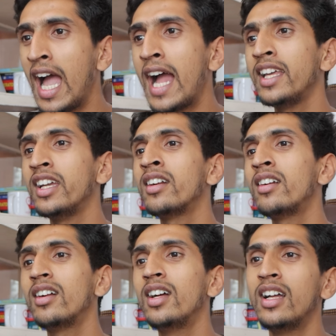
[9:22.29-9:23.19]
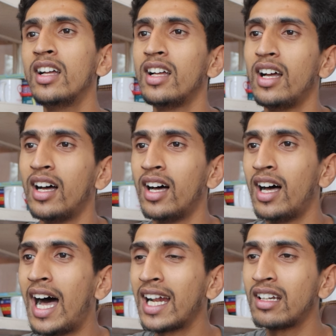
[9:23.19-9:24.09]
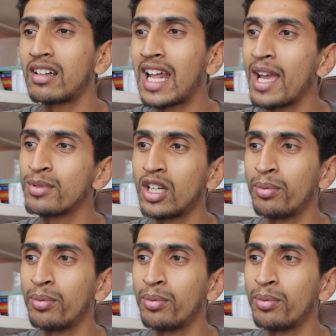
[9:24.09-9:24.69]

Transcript: And here are the types